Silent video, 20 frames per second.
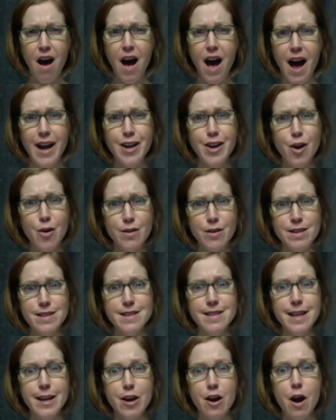I notice
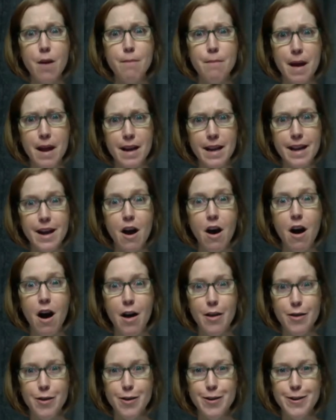there are many
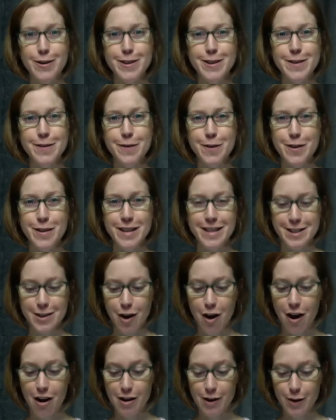authors for this
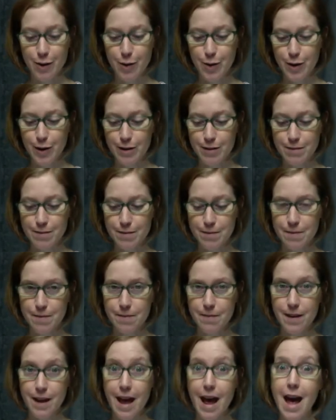article,
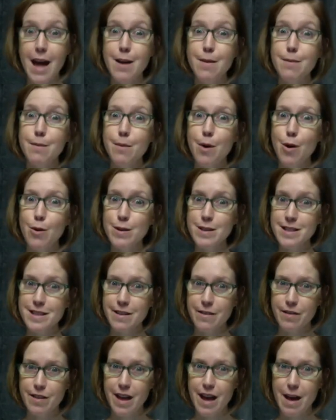and most
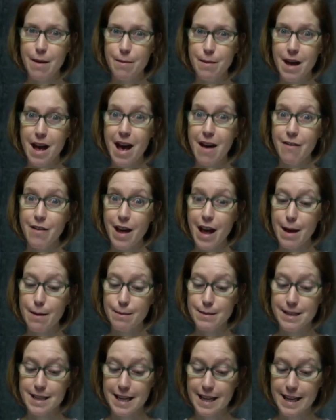of them have
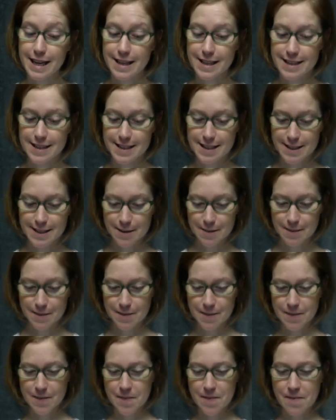MDs.
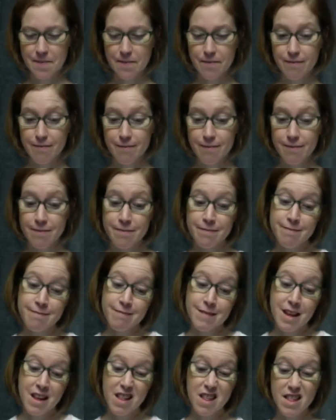
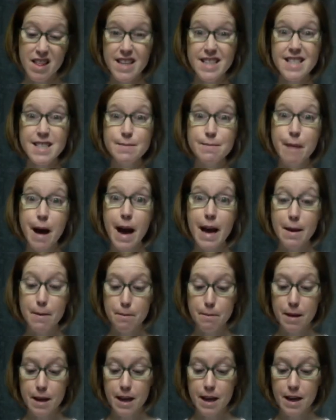This might
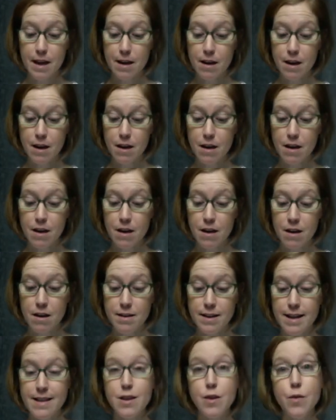mean
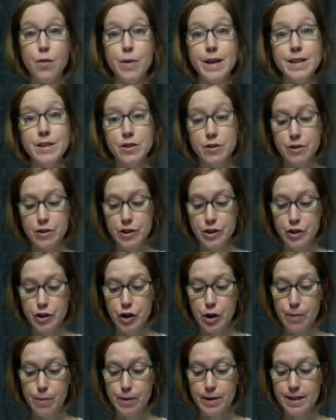that the research
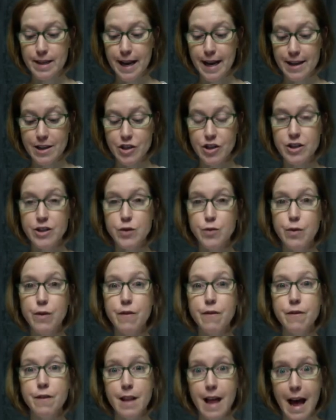interpretations
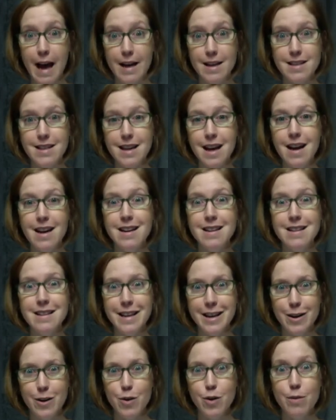reflect a
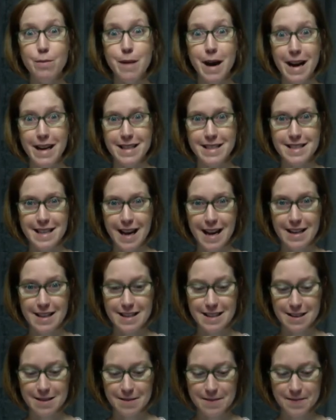clinical
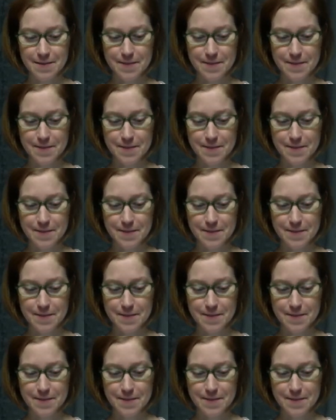mindset.